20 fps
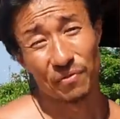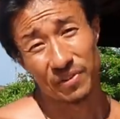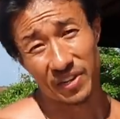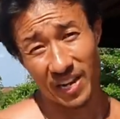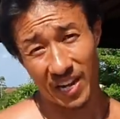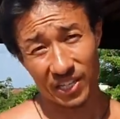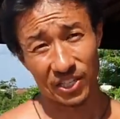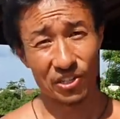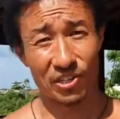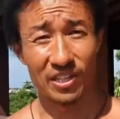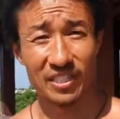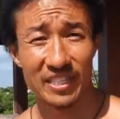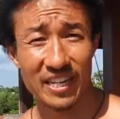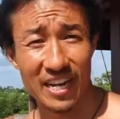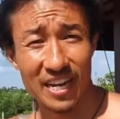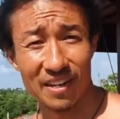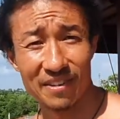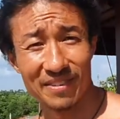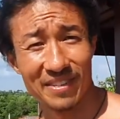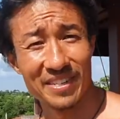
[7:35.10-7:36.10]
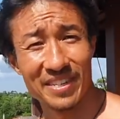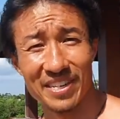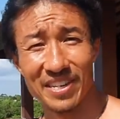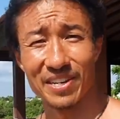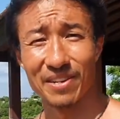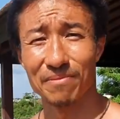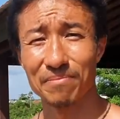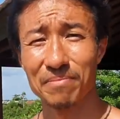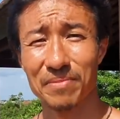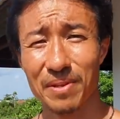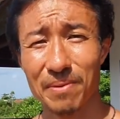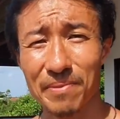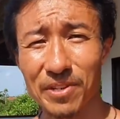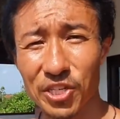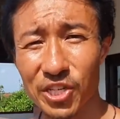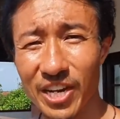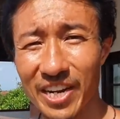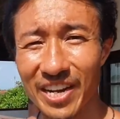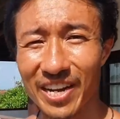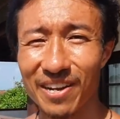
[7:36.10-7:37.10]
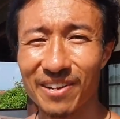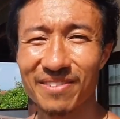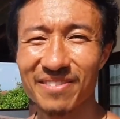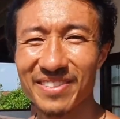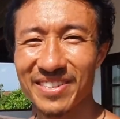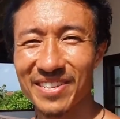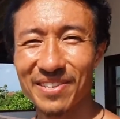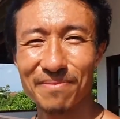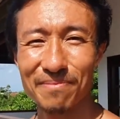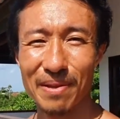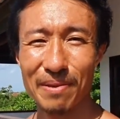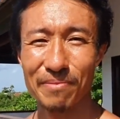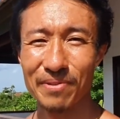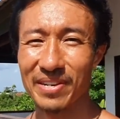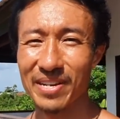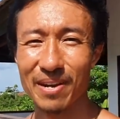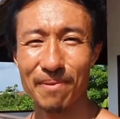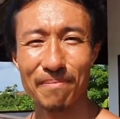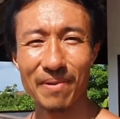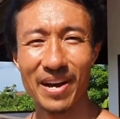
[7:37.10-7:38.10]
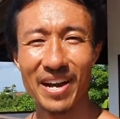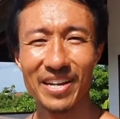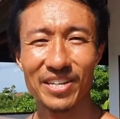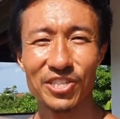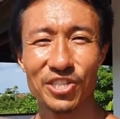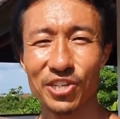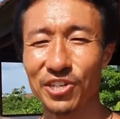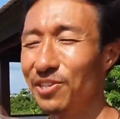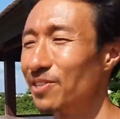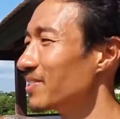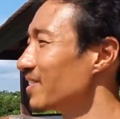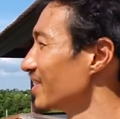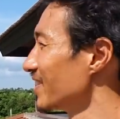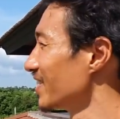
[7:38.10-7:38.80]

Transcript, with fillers: if you guys are in town, you know, give me a shout out. Maybe we can come by and chill.